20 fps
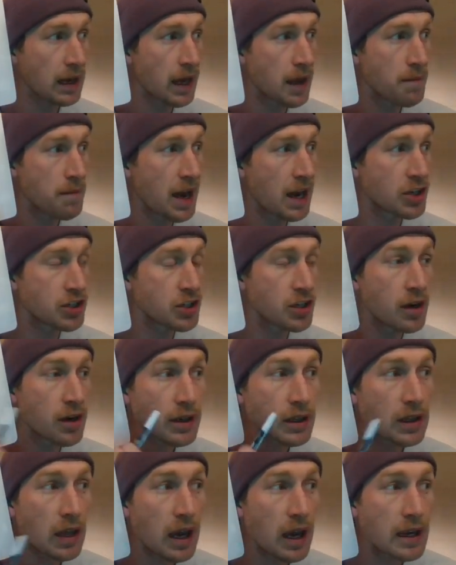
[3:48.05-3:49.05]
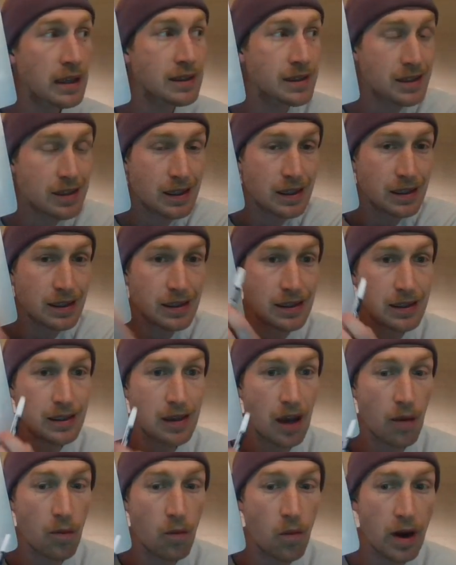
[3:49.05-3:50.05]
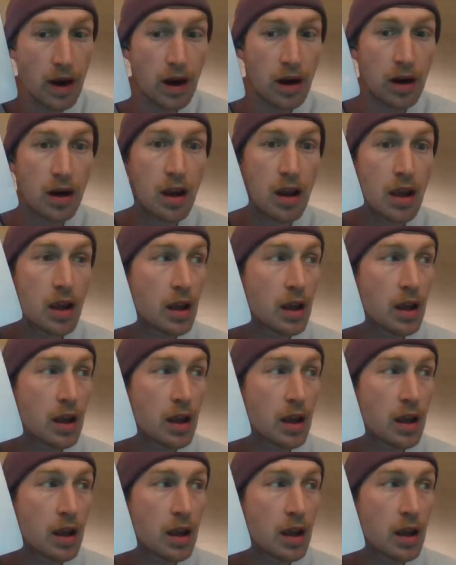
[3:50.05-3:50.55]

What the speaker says: imaginary lines somewhere